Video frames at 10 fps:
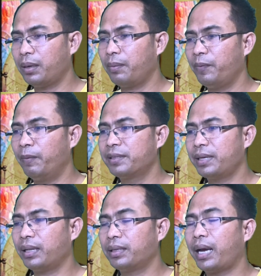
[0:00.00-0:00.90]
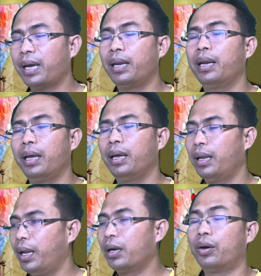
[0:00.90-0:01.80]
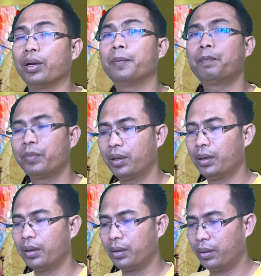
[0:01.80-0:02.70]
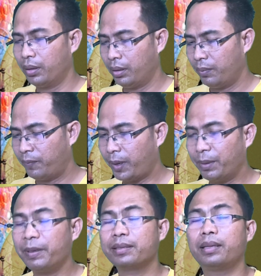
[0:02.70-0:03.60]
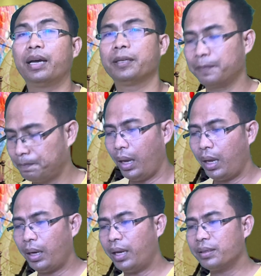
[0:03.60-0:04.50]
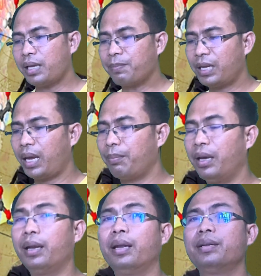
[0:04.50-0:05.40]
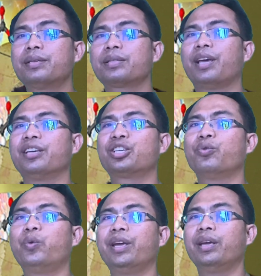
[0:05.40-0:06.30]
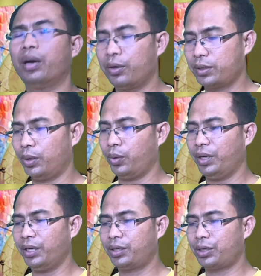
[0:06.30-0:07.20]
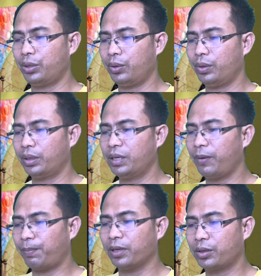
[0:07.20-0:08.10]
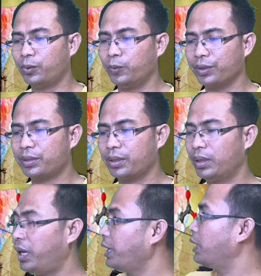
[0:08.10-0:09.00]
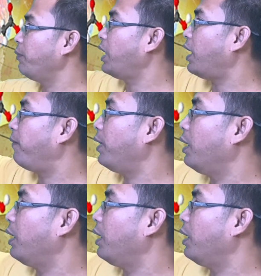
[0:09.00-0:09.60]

we will set the target later on from the baseline. And at the same time, in this stage, we also need to develop the tools. Like we have